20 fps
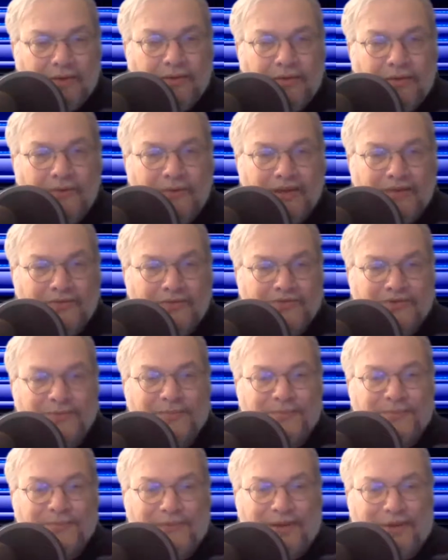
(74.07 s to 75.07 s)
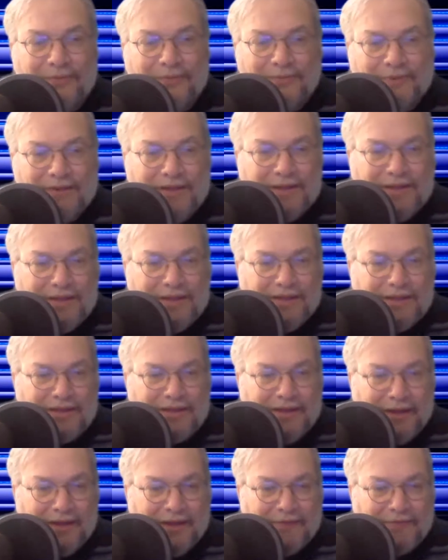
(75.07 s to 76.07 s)
Okay, so there.
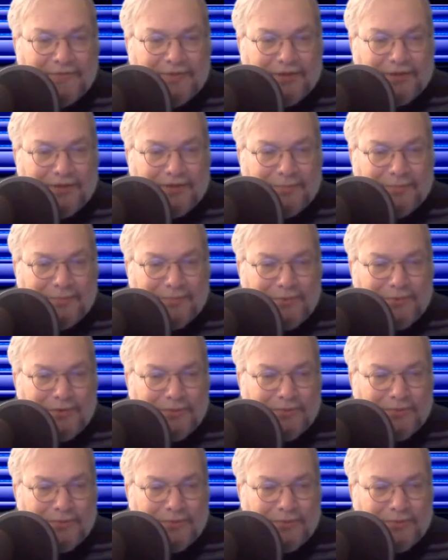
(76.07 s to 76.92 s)
Yeah, I have to mute.